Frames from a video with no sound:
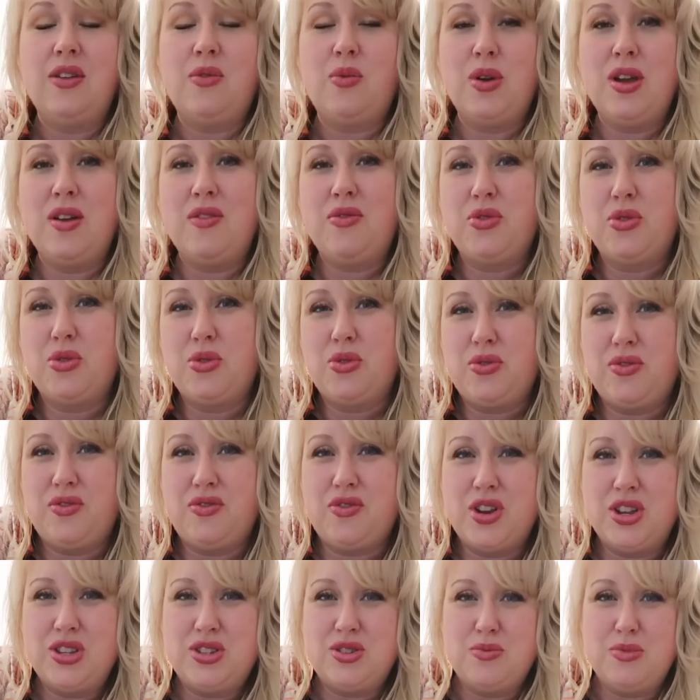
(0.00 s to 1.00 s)
If we have
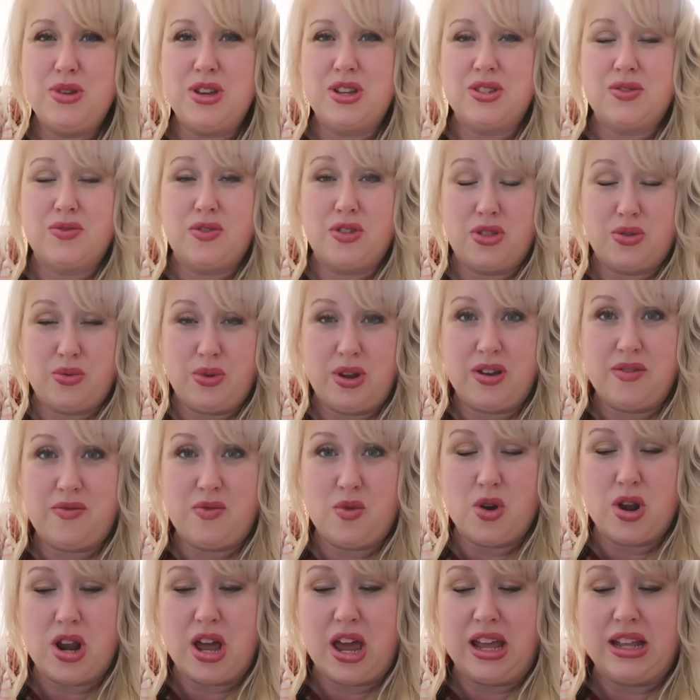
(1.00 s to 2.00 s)
freezer meals for three to
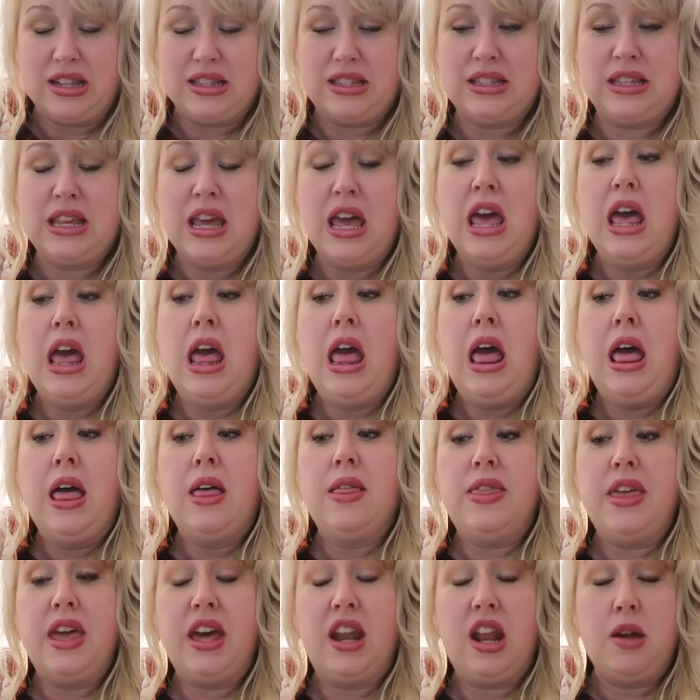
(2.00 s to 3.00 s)
four nights,
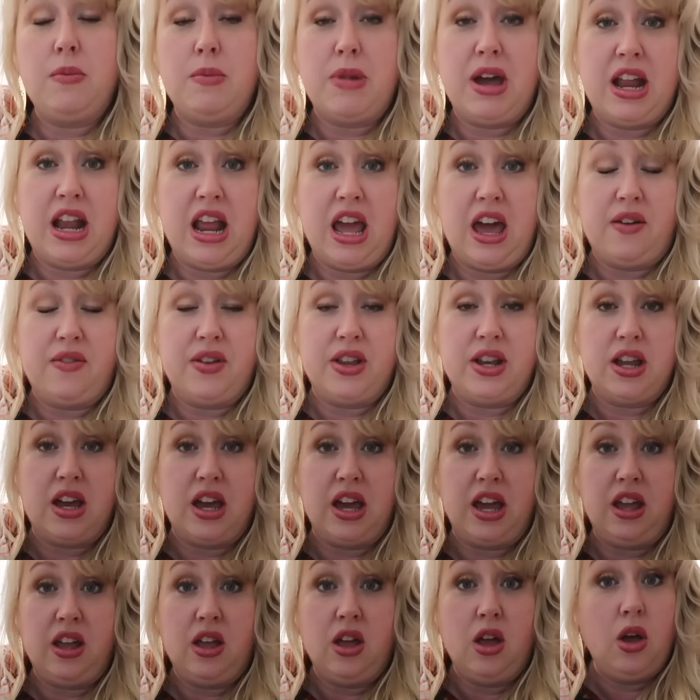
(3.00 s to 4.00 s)
then I might have a
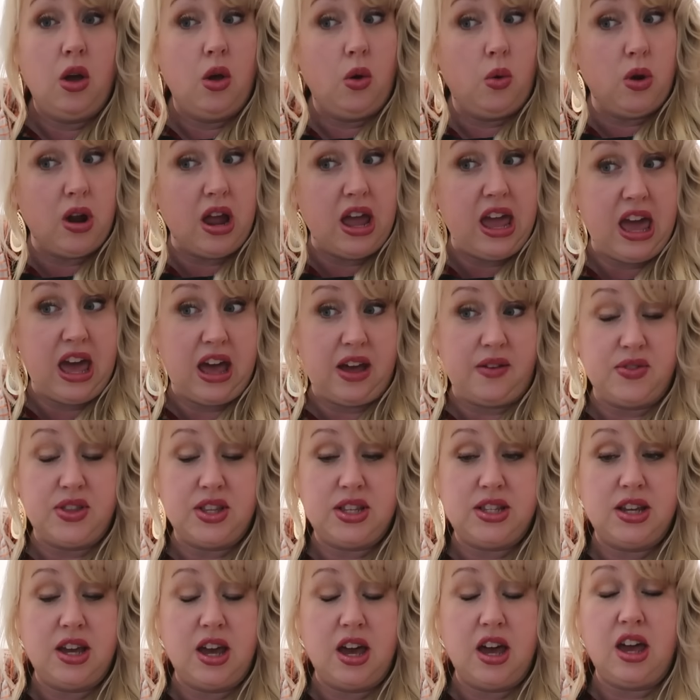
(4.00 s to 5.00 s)
night where I have
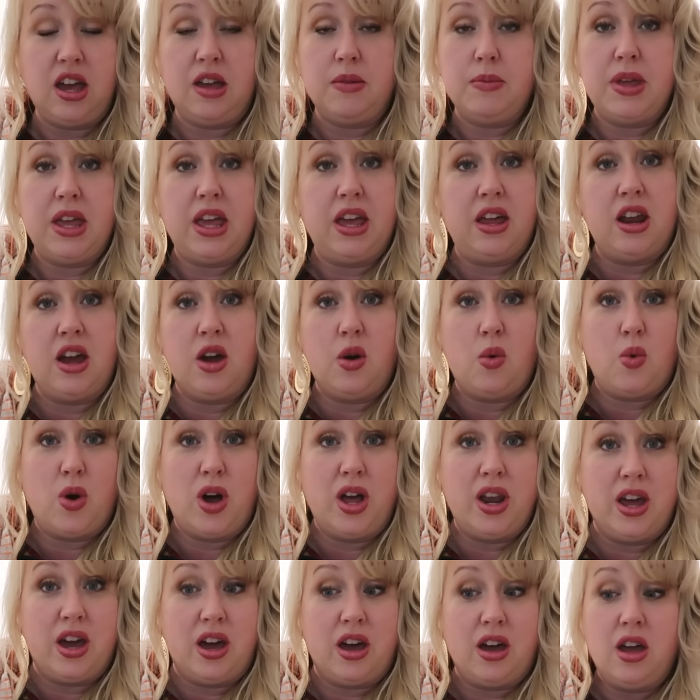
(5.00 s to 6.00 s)
the time and I
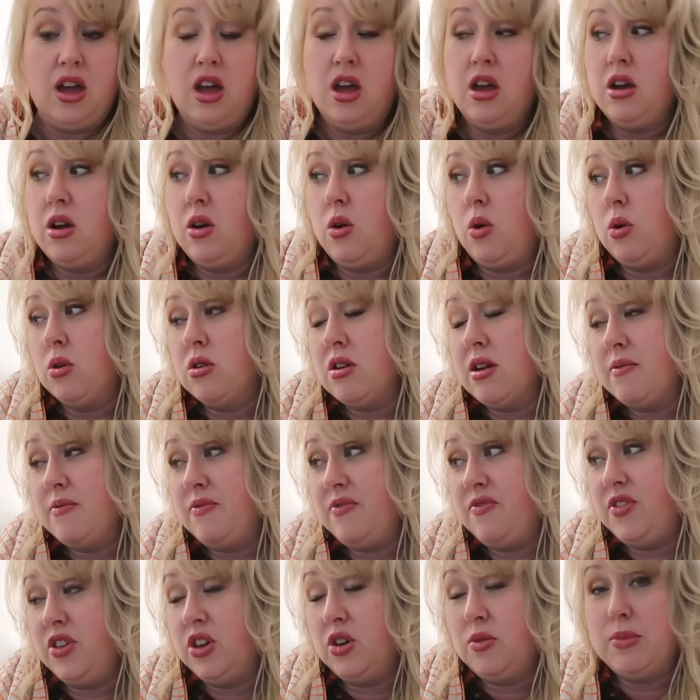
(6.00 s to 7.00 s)
wanna, or I'm
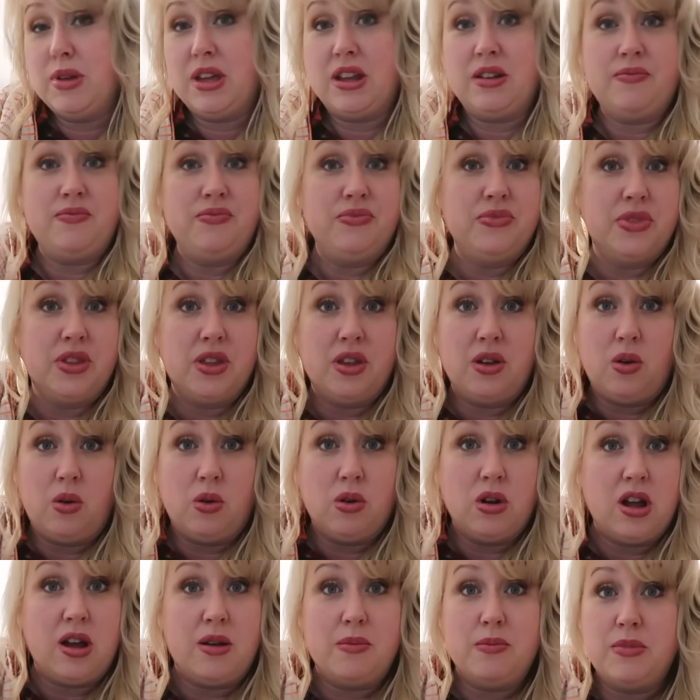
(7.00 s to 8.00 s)
filming,
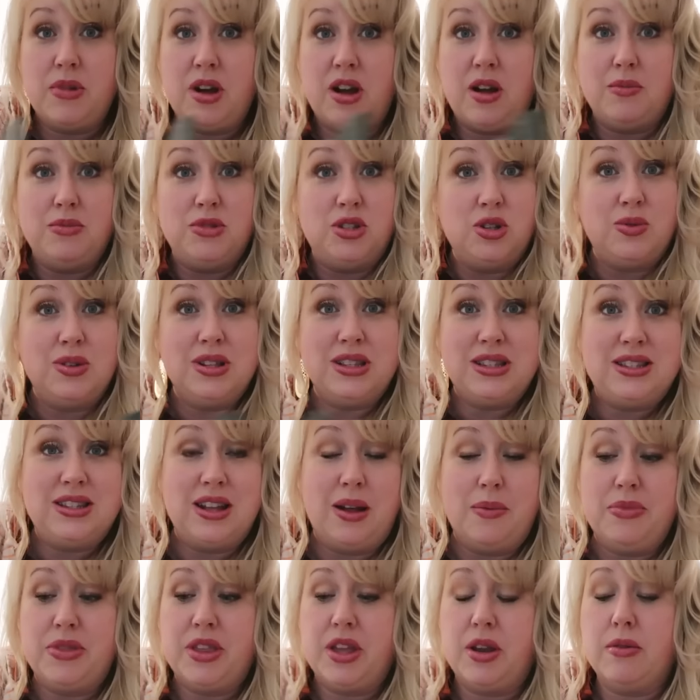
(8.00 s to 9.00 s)
or I'm, I'm doing
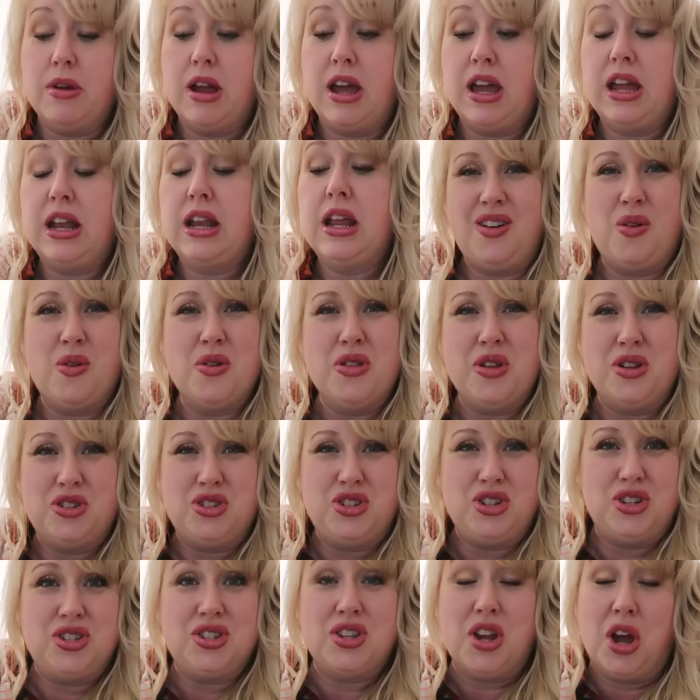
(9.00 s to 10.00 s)
something, right? Or
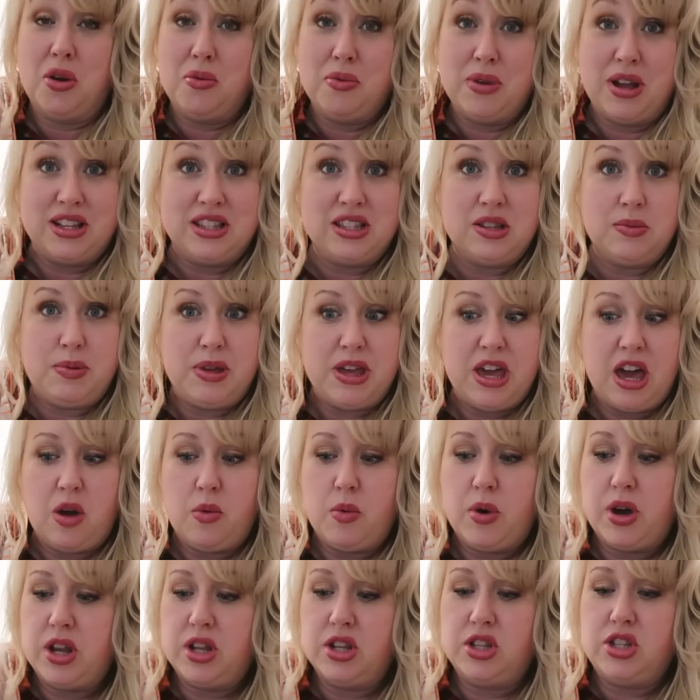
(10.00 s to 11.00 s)
there's just a recipe I
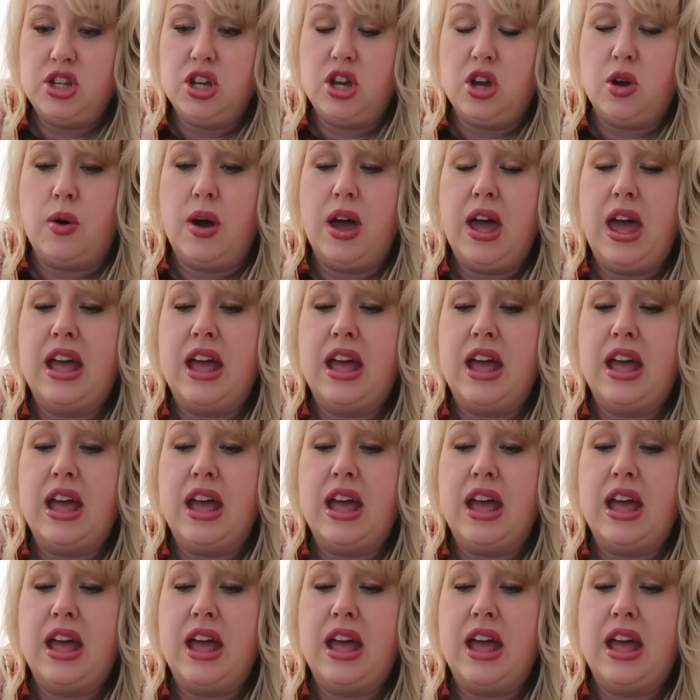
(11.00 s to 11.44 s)
wanna do.